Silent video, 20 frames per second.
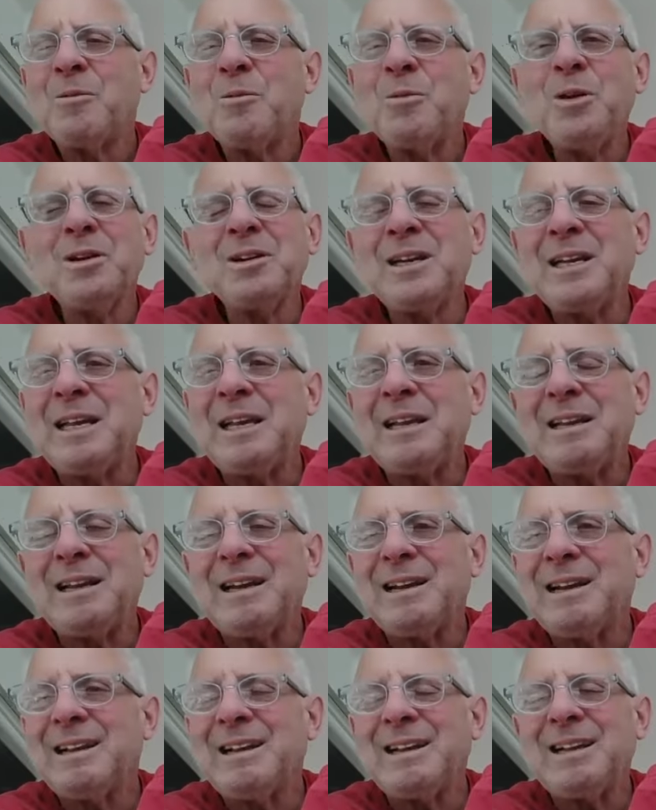really
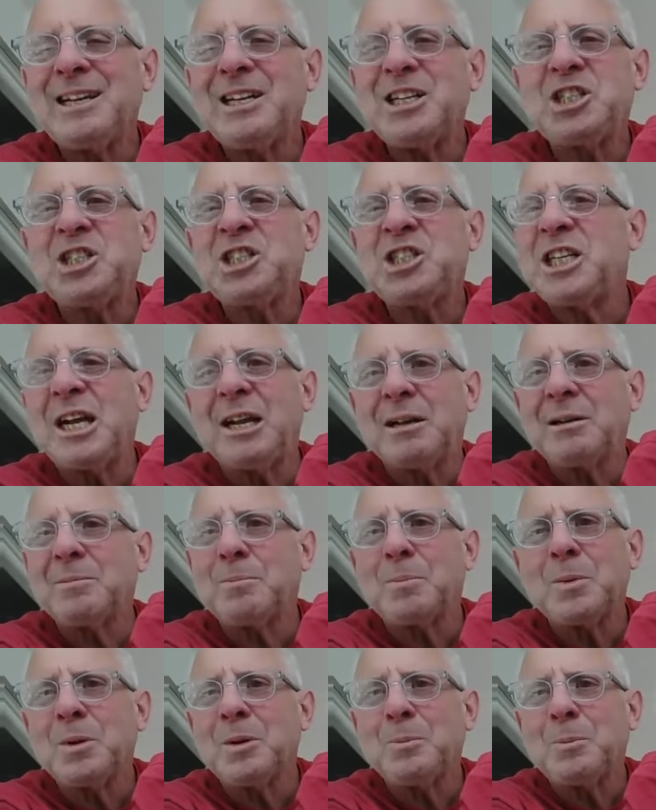shit
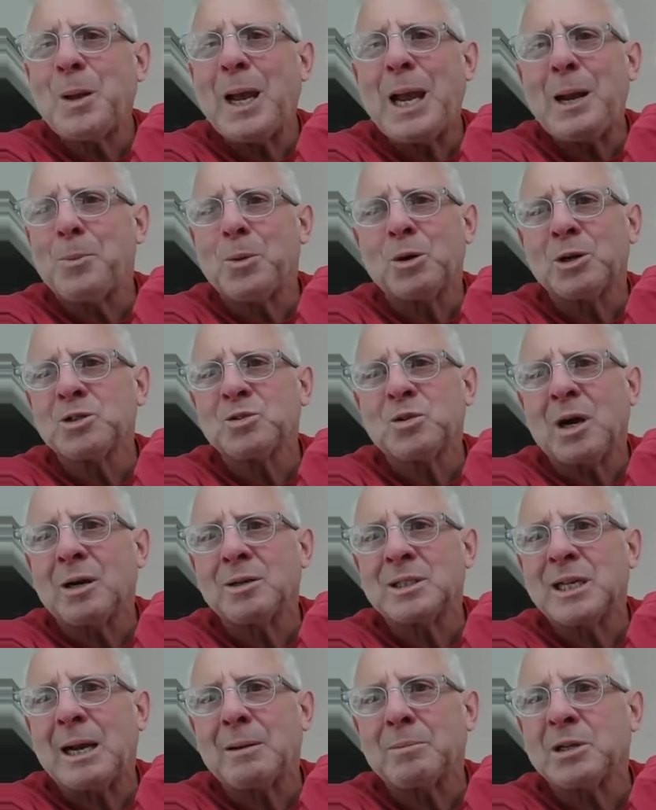paper as far
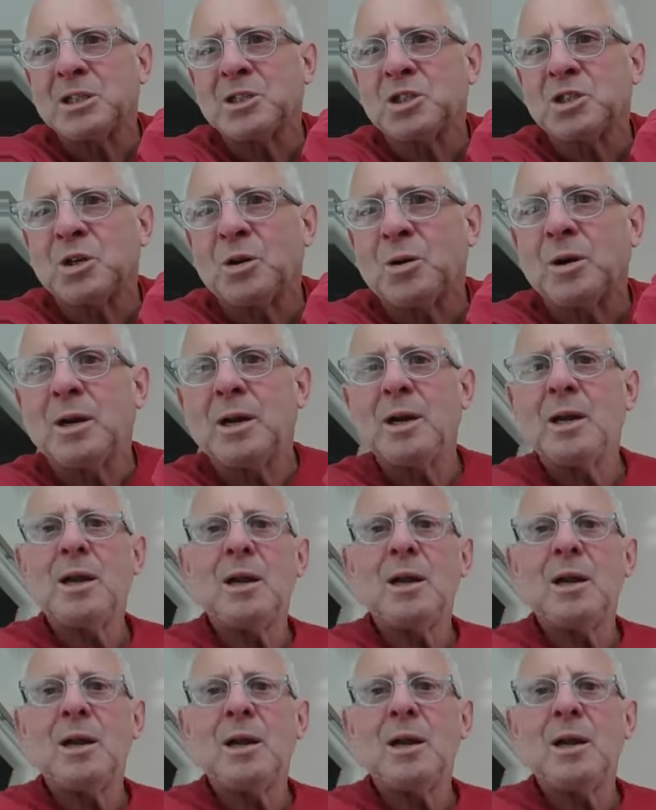as I'm concerned,